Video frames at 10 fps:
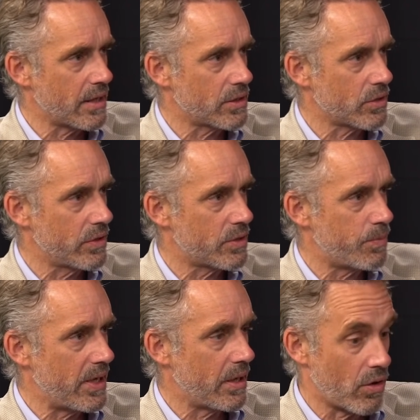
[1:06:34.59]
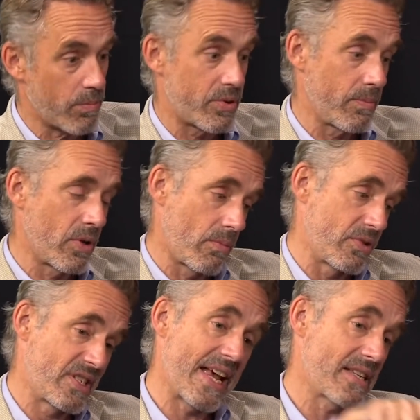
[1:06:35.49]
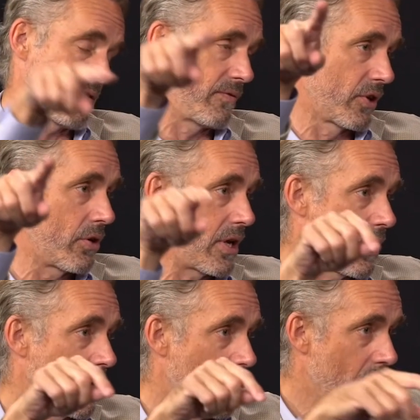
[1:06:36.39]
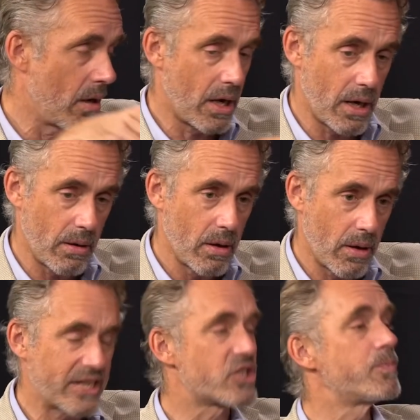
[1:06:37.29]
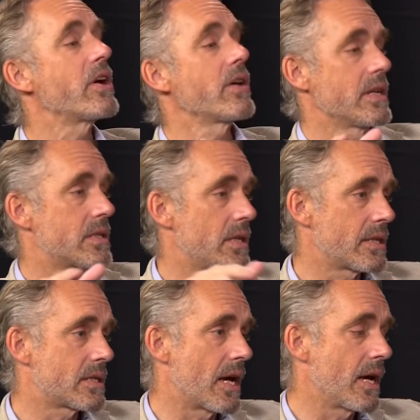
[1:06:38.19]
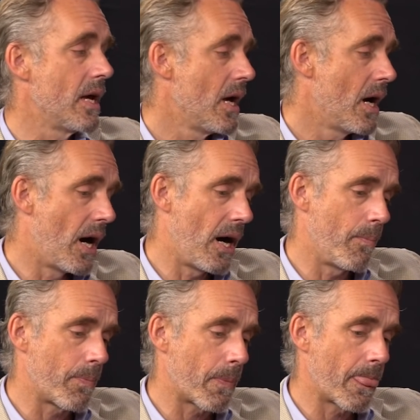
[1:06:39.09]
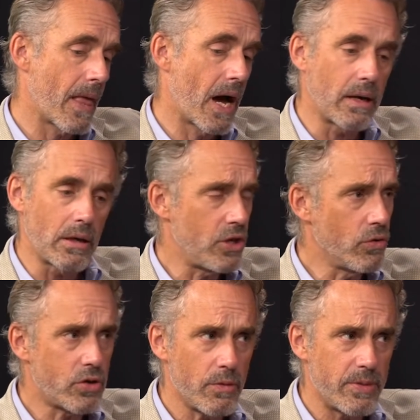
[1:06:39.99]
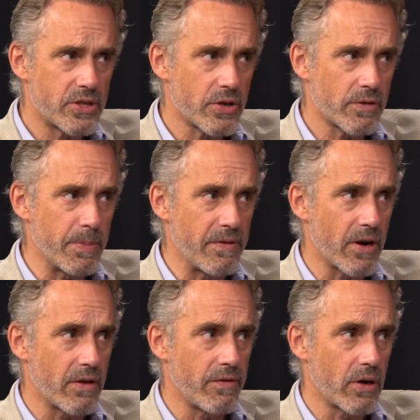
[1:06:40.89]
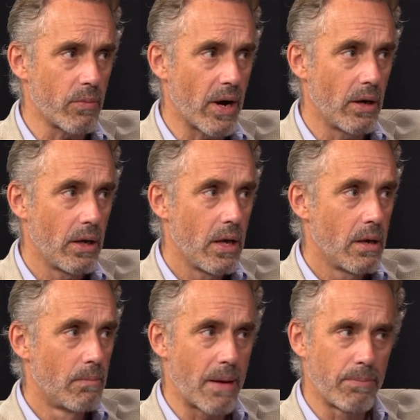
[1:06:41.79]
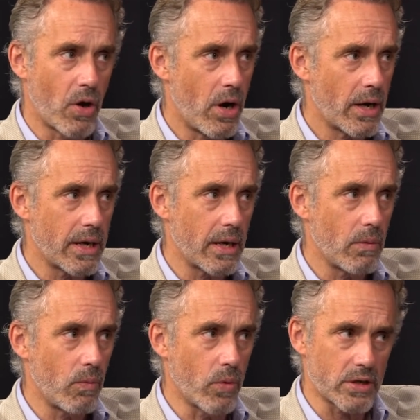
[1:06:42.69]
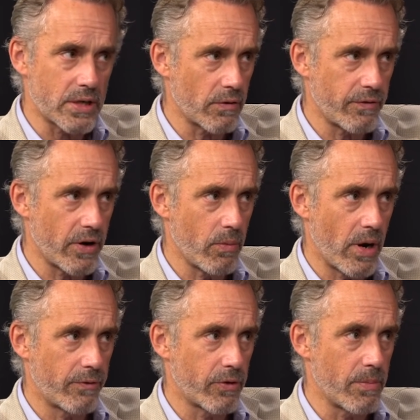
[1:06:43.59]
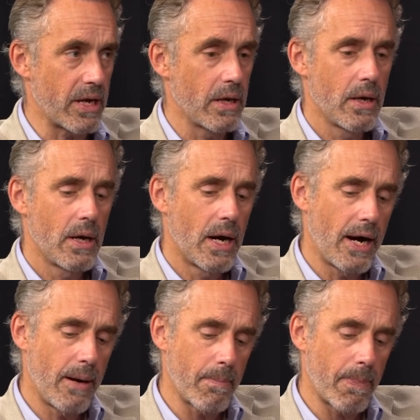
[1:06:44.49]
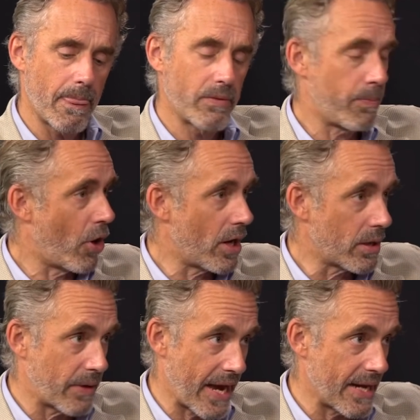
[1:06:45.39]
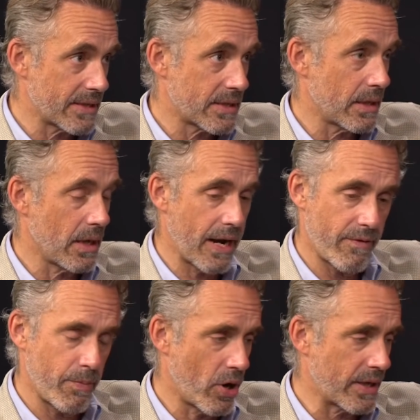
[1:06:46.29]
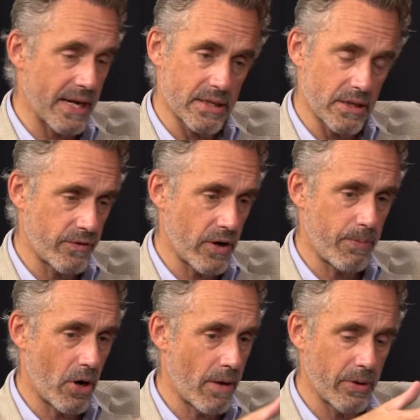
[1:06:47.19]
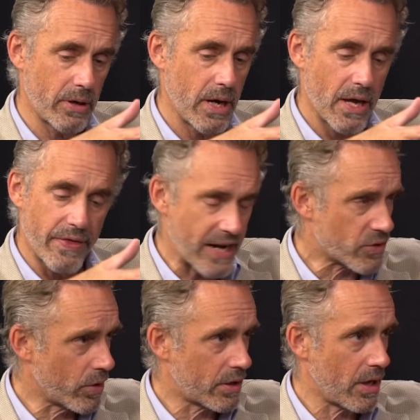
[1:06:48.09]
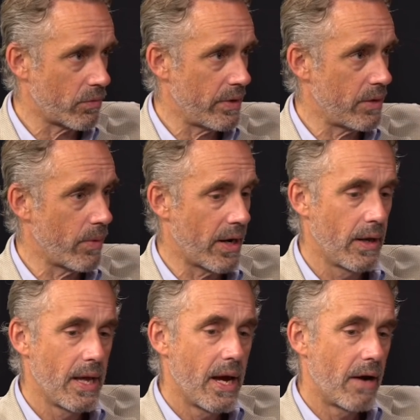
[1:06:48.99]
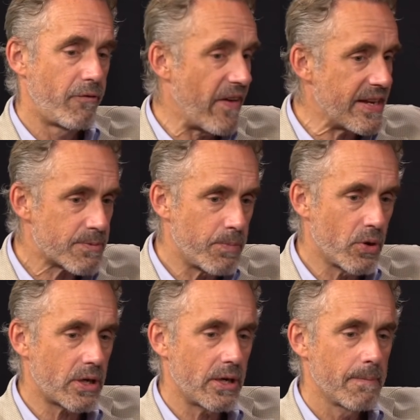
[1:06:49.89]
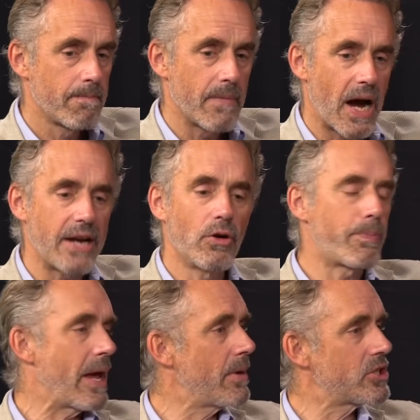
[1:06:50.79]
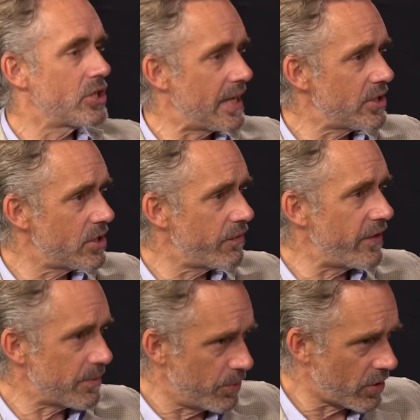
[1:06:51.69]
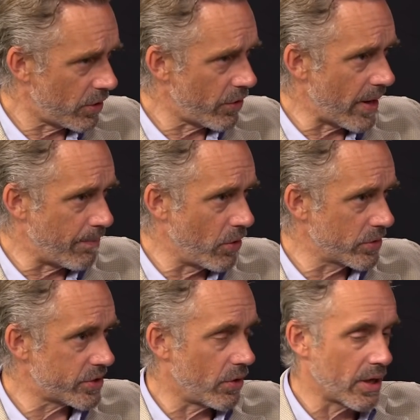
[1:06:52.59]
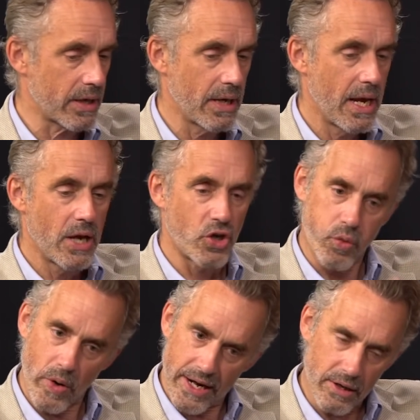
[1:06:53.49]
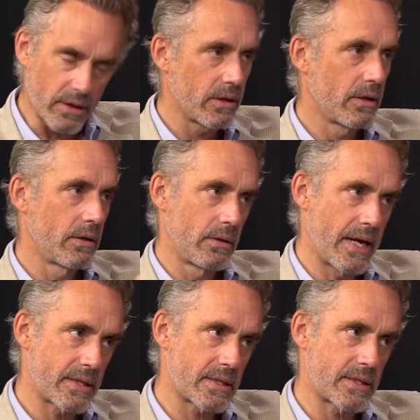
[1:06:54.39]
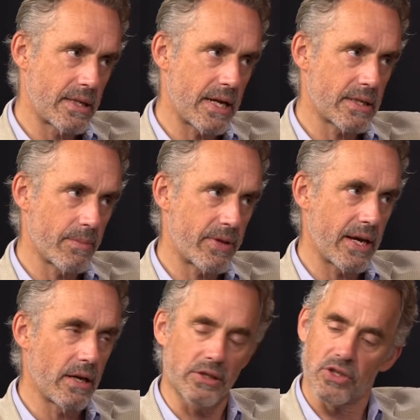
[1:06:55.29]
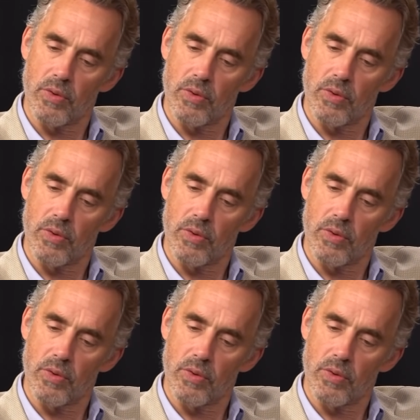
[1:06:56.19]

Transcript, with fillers: And so it's been an, obs an obsessive learning uh, experience, let's say. Um, I, YouTube has served me very, very well. My blog works out very well for me. Um, the podcast, I have a podcast, it's very popular. That's worked out really well. Facebook, I don't pay much attention to Facebook, although I post on it. Twitter, that's, that's something else.